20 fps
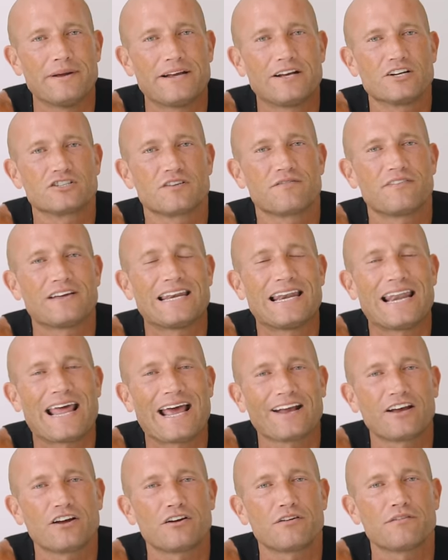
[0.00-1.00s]
because of a
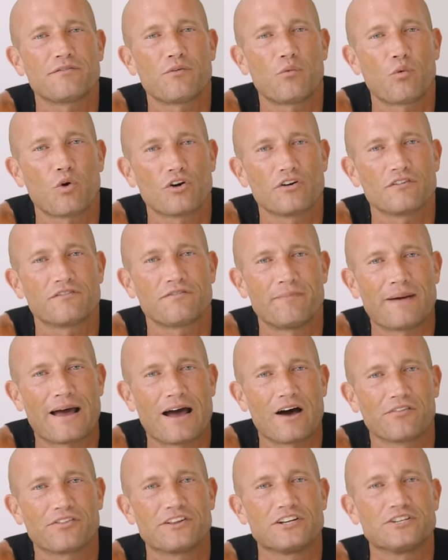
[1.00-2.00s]
negative word of
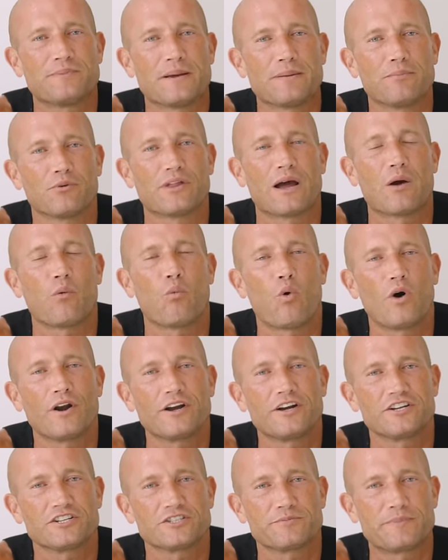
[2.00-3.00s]
mouth, these people that
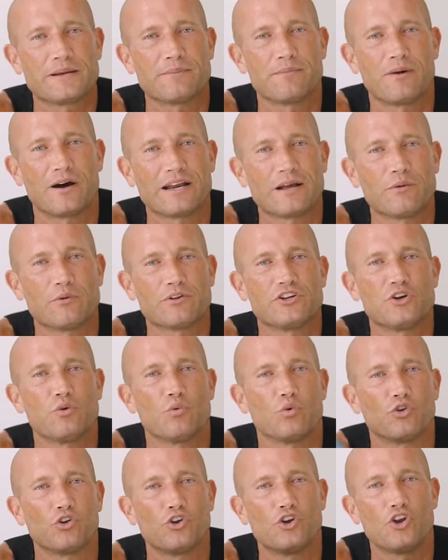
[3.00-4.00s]
wanted to spend money with you
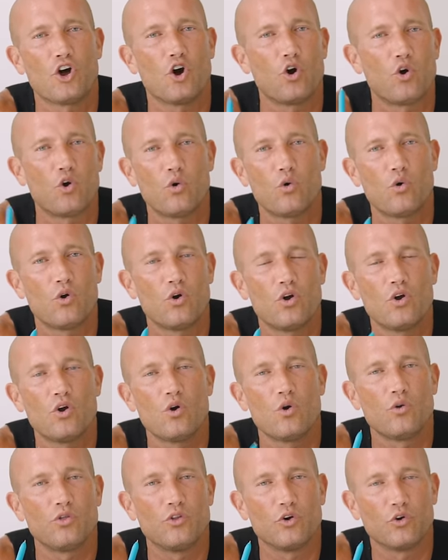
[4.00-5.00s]
will know.
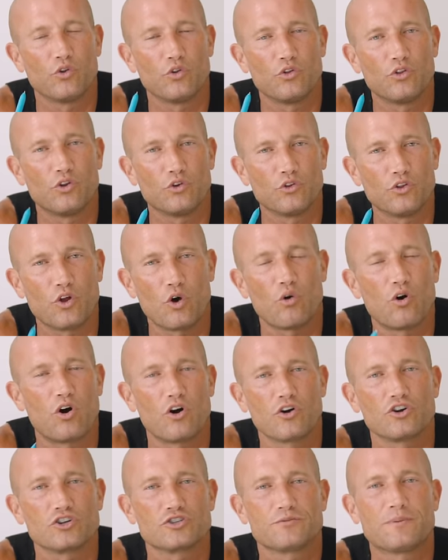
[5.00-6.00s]
They'll, they'll no
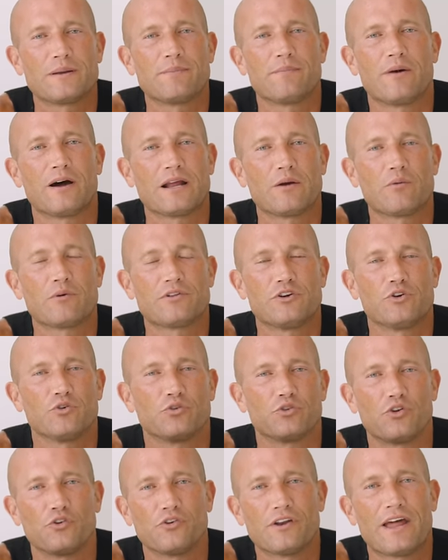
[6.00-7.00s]
longer spend money with you
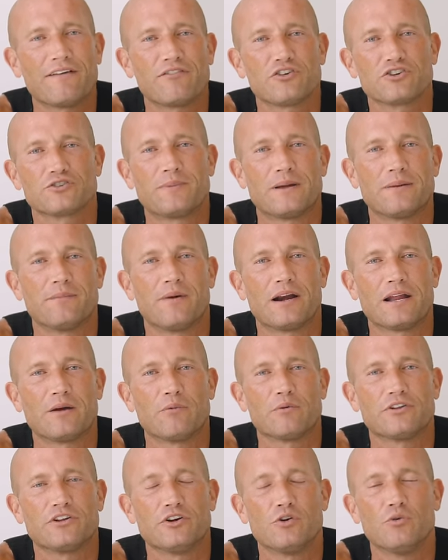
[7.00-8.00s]
and they'll never spend money
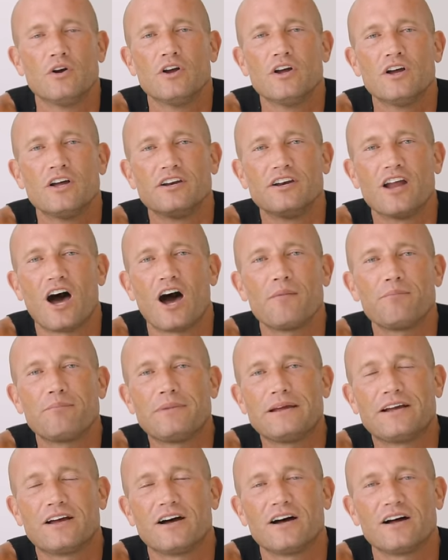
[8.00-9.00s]
with you, not
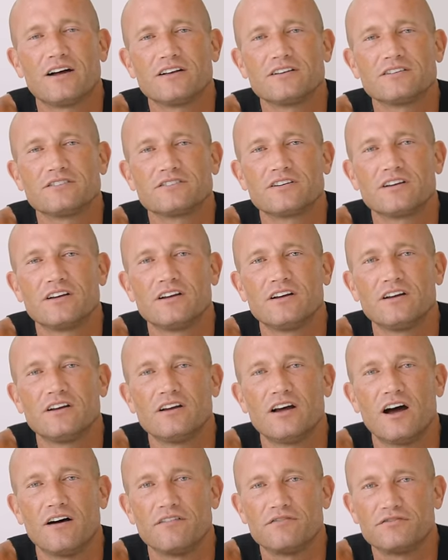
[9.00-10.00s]
because
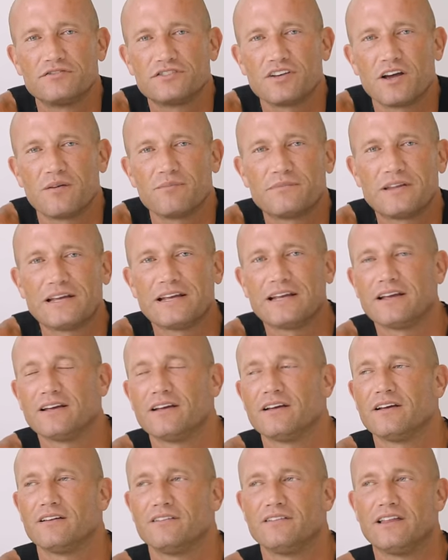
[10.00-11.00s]
of
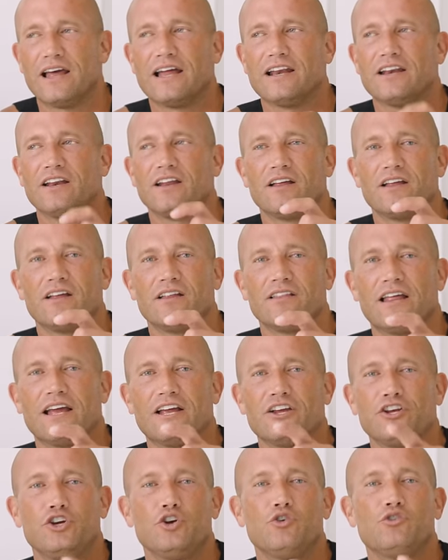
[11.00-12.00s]
something that
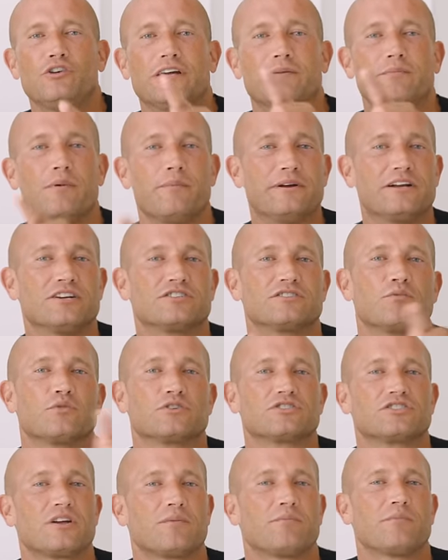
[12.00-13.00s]
that you did, but because of
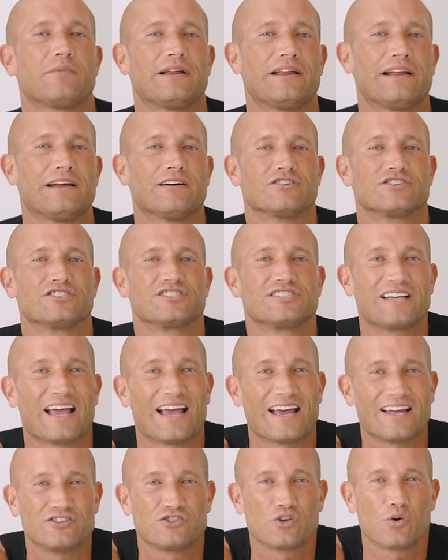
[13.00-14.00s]
what somebody else
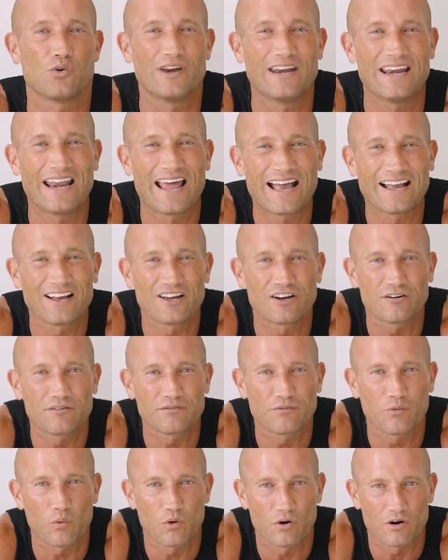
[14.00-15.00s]
said. So
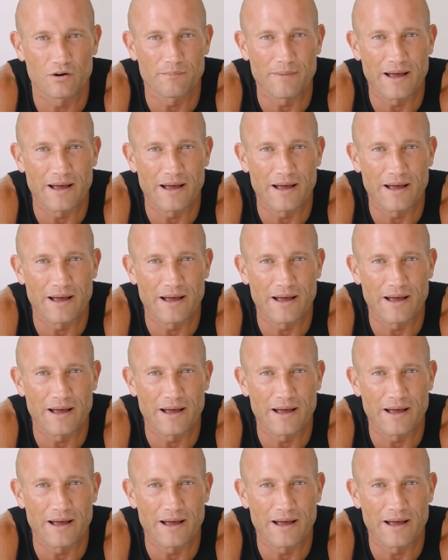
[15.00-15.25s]
negative word of